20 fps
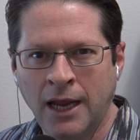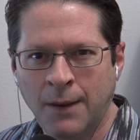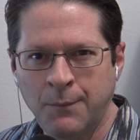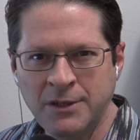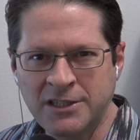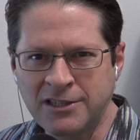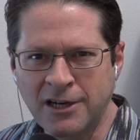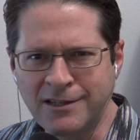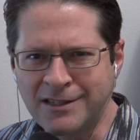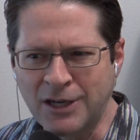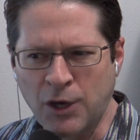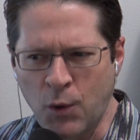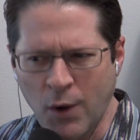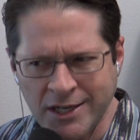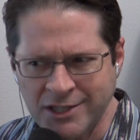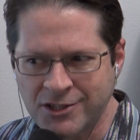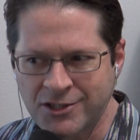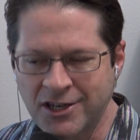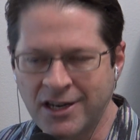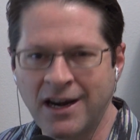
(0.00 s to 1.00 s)
and we start to
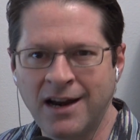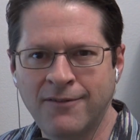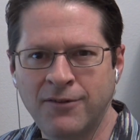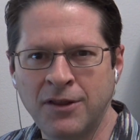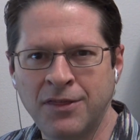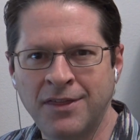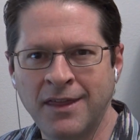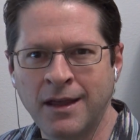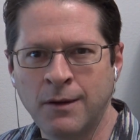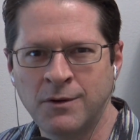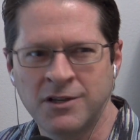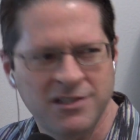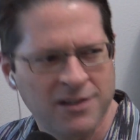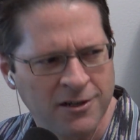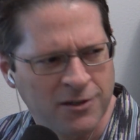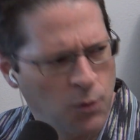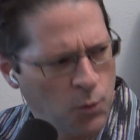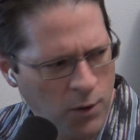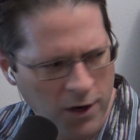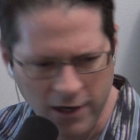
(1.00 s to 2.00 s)
question everything. We
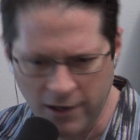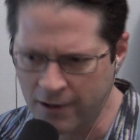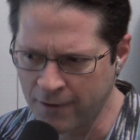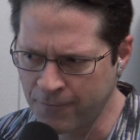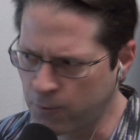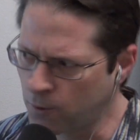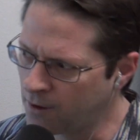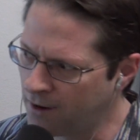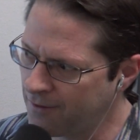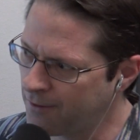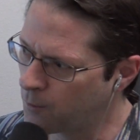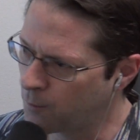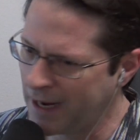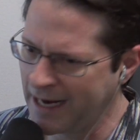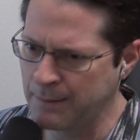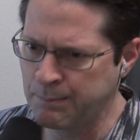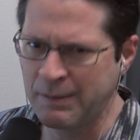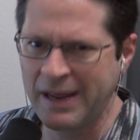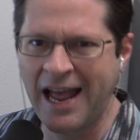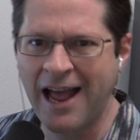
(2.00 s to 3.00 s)
start to wonder if we're on the
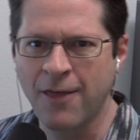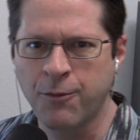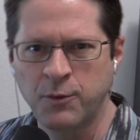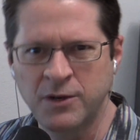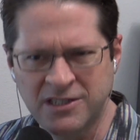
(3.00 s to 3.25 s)
right path.